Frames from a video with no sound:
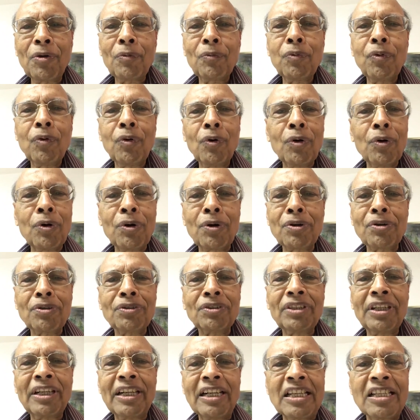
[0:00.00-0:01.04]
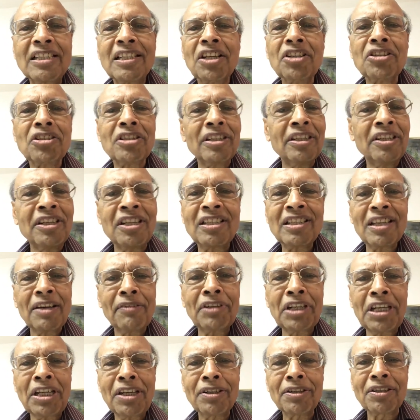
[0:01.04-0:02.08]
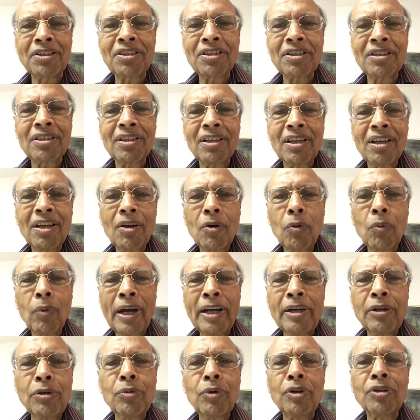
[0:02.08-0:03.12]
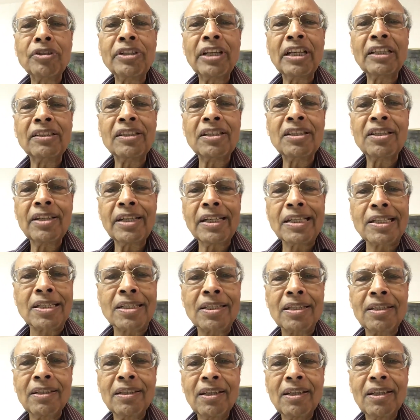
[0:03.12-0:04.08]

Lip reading: for 36, 37 years? Why do you want to take this risk?